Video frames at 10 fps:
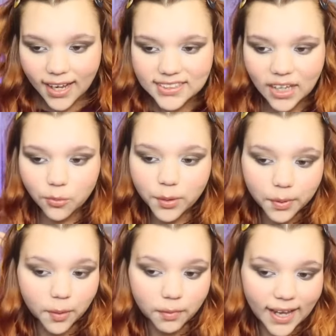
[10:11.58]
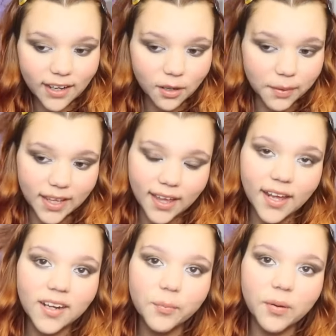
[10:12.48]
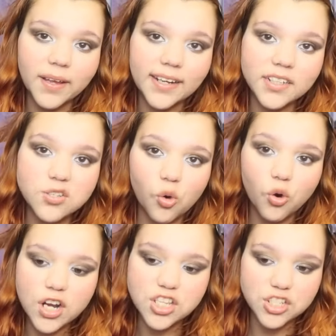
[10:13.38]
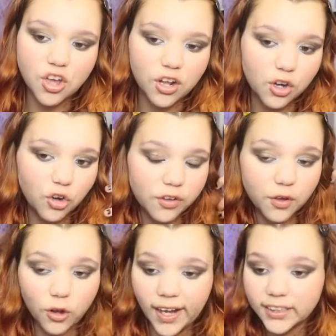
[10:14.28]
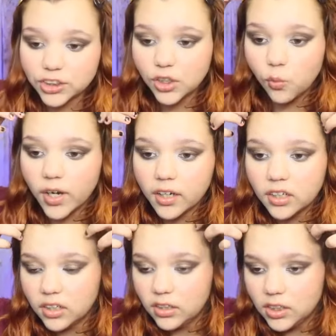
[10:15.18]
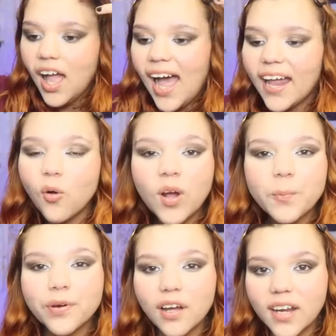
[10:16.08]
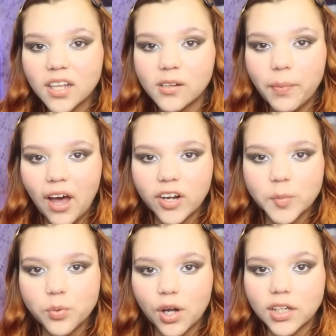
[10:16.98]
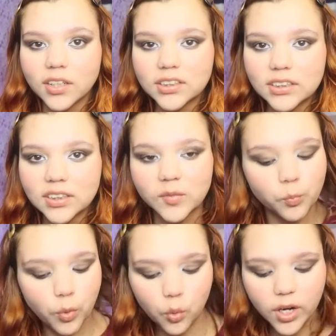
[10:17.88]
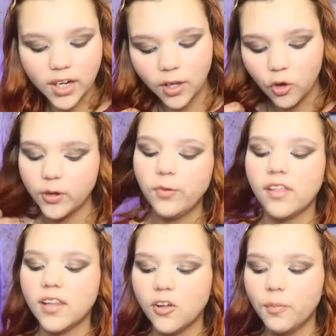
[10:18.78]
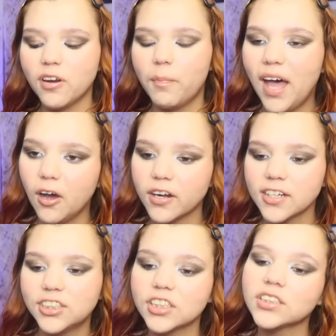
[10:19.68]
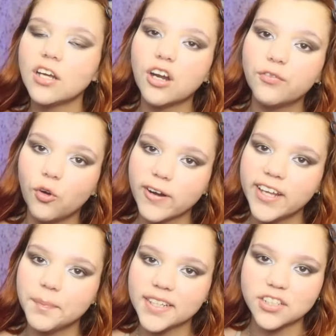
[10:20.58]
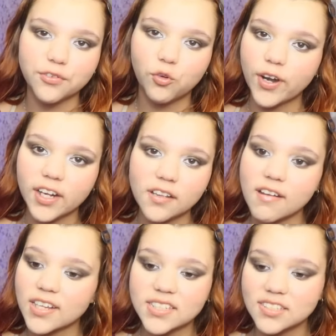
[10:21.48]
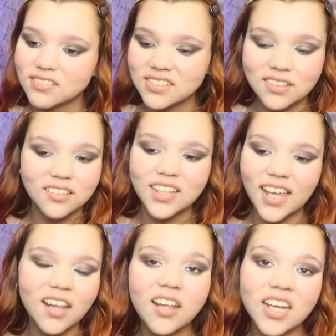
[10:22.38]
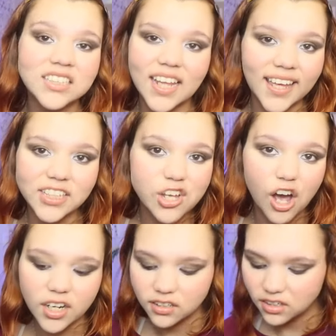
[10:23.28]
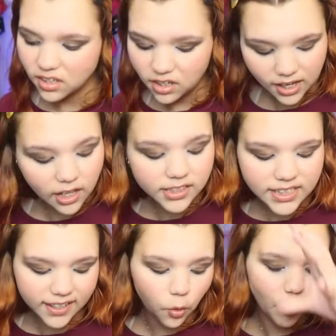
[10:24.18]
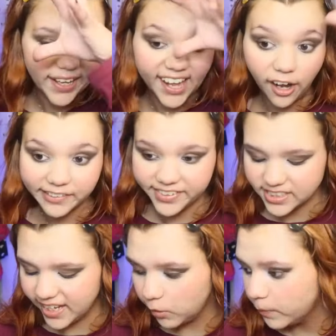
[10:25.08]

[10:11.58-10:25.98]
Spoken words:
Guys, I would put black on my hair, but my hair's orange, so I don't know if it will actually work. I don't want to put on any powder products, but we're gonna go in with a little bit of powder just on our forehead, because our forehead looks, it looks like it's gone. It looks like a white canvas now.